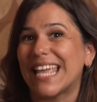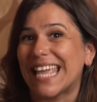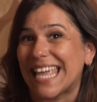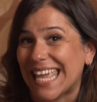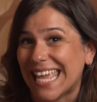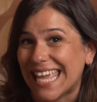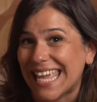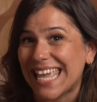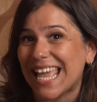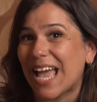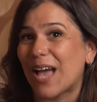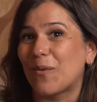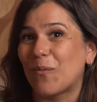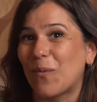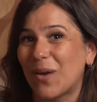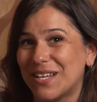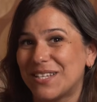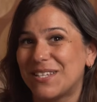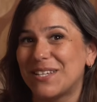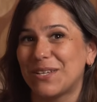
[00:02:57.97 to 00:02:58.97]
E and
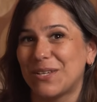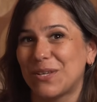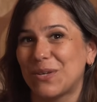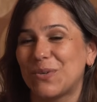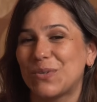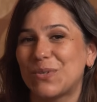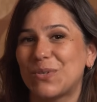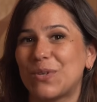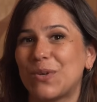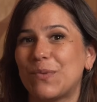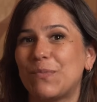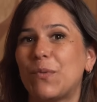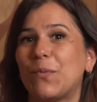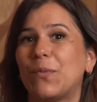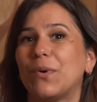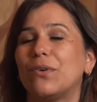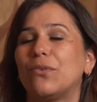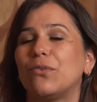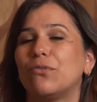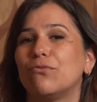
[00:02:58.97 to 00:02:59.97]
when to use them
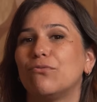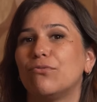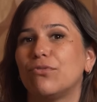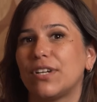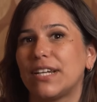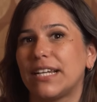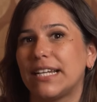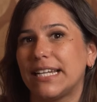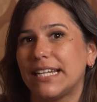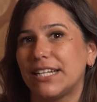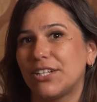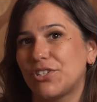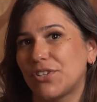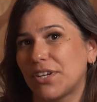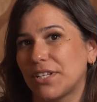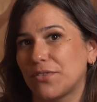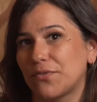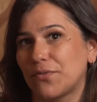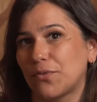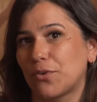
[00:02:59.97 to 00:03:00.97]
will really
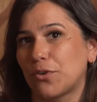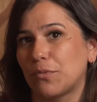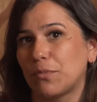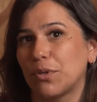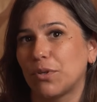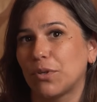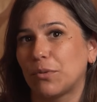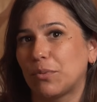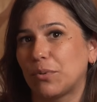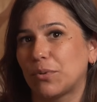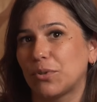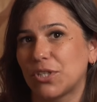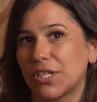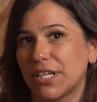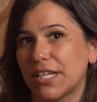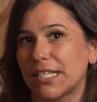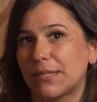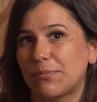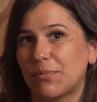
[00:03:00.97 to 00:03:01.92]
transform your Portuguese